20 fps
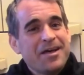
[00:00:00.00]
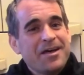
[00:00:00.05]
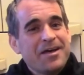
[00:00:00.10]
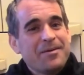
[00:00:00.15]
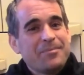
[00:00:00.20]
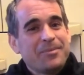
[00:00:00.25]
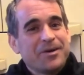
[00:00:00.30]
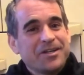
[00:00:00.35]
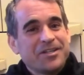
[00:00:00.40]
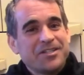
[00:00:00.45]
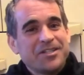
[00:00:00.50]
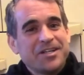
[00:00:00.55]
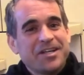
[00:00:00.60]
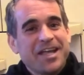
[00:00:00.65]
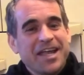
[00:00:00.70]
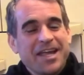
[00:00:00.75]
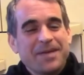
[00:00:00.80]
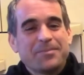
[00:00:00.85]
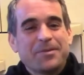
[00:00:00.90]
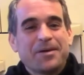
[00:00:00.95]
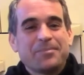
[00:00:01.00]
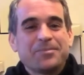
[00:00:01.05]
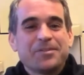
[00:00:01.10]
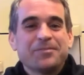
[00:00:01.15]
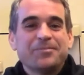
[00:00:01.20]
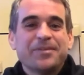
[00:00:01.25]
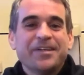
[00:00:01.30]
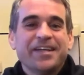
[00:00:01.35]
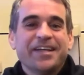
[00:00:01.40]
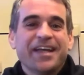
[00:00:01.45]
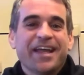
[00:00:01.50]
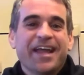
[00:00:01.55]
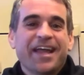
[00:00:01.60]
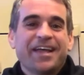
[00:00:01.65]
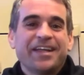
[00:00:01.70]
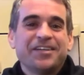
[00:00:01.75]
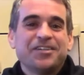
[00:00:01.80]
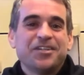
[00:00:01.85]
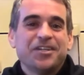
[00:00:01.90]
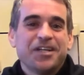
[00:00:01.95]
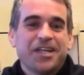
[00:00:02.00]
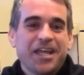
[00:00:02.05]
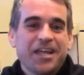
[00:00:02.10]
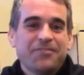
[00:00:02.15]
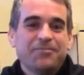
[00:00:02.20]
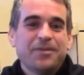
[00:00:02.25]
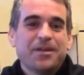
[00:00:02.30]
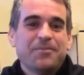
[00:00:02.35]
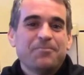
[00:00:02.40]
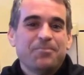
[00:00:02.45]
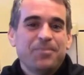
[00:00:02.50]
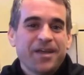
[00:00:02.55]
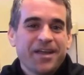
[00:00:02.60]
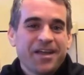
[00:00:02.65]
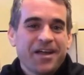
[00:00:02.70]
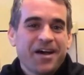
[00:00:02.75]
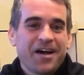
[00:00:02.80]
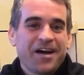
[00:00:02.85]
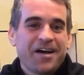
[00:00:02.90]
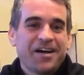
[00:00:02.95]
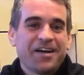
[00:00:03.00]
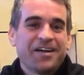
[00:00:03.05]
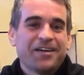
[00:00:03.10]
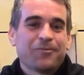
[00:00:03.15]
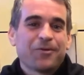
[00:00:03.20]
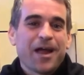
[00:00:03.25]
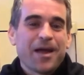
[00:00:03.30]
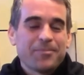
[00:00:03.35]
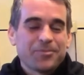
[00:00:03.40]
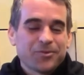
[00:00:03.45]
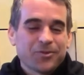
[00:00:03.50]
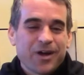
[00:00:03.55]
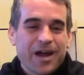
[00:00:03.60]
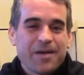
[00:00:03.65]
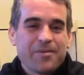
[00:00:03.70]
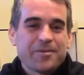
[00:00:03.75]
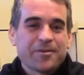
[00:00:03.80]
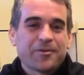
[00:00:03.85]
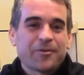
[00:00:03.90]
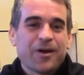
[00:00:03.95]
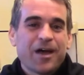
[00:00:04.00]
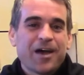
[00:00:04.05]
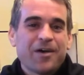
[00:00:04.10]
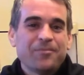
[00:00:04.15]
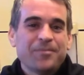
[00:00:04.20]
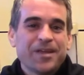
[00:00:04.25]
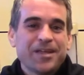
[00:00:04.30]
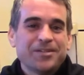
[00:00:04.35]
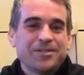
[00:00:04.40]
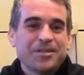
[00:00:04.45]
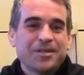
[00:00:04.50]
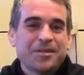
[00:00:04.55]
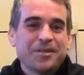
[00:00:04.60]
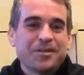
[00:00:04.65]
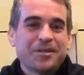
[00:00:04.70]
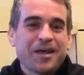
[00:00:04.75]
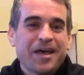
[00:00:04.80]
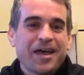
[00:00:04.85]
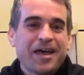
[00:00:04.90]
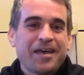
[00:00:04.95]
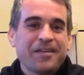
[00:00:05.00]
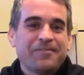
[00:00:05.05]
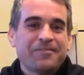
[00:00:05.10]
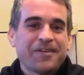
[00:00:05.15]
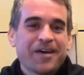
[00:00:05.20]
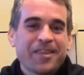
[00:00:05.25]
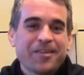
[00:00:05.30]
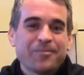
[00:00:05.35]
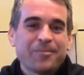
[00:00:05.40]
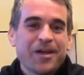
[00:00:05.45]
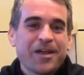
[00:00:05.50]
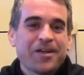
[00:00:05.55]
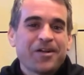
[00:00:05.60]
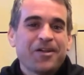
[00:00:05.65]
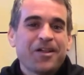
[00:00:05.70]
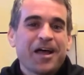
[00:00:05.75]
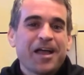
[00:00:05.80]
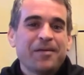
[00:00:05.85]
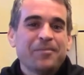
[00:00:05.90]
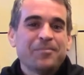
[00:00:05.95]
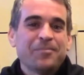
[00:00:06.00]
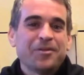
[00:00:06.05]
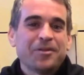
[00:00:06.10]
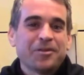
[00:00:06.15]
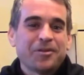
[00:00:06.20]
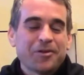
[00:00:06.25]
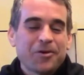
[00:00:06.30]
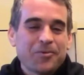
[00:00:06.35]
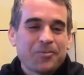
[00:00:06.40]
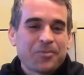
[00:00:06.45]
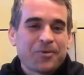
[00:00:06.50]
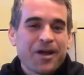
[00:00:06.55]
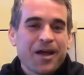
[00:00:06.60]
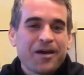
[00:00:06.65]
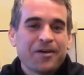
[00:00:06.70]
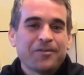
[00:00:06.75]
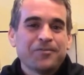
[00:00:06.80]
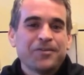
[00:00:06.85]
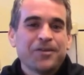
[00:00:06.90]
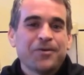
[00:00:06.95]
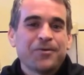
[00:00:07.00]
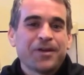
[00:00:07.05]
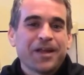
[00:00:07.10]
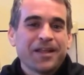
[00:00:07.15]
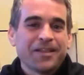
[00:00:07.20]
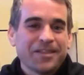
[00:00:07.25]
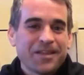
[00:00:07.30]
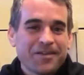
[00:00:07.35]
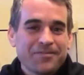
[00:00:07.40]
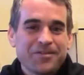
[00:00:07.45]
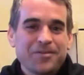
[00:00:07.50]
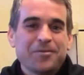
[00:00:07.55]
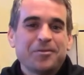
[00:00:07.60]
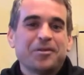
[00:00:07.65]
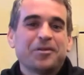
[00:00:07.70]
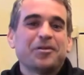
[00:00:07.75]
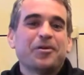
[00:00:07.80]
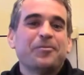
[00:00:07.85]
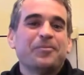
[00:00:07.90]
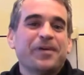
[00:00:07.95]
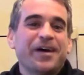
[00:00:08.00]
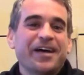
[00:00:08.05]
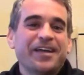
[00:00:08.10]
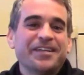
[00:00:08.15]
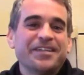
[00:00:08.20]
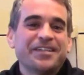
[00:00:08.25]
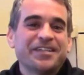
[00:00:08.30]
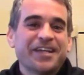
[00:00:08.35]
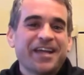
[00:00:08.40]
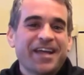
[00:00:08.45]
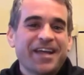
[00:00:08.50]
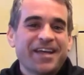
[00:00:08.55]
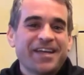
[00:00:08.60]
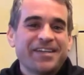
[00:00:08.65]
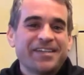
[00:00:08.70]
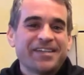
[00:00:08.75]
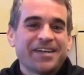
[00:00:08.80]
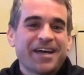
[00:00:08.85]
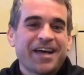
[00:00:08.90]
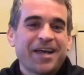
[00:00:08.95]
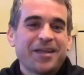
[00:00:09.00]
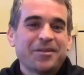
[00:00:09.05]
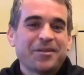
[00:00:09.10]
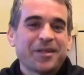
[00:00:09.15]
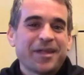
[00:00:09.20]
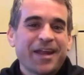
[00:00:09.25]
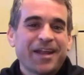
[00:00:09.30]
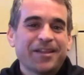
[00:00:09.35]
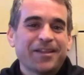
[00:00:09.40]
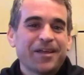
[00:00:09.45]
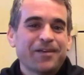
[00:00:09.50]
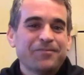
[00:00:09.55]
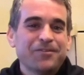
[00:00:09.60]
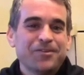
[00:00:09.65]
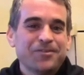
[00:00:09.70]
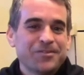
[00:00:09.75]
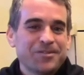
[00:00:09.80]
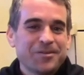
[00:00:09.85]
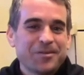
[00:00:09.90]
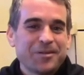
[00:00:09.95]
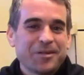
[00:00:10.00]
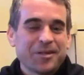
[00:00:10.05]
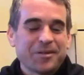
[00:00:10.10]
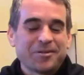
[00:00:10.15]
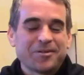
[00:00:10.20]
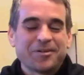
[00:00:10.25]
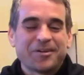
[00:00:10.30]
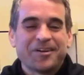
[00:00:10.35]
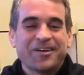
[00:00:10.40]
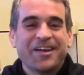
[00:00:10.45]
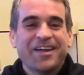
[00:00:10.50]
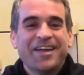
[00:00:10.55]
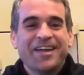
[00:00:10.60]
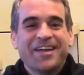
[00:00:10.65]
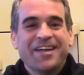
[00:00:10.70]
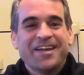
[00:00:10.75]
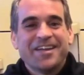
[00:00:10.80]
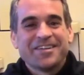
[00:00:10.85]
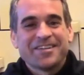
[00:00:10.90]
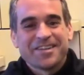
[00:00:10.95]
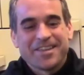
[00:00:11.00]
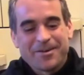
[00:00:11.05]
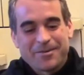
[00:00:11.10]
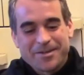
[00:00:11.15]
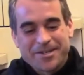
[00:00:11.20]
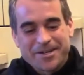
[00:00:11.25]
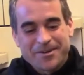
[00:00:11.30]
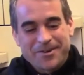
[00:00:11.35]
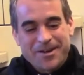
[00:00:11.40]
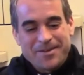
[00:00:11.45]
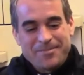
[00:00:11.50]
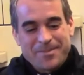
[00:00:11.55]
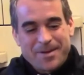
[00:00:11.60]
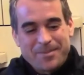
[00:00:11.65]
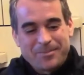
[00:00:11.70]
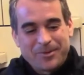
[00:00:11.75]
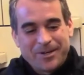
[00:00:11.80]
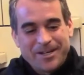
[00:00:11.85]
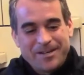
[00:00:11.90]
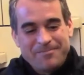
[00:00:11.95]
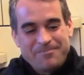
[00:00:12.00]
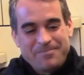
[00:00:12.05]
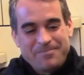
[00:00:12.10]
But she came up to me and she gave me a big hug, wrapped her arms around me, and she said, "Father Michael, I am so proud of you and I love you so much." And I said, "I love you too, Sister." So that was a great memory.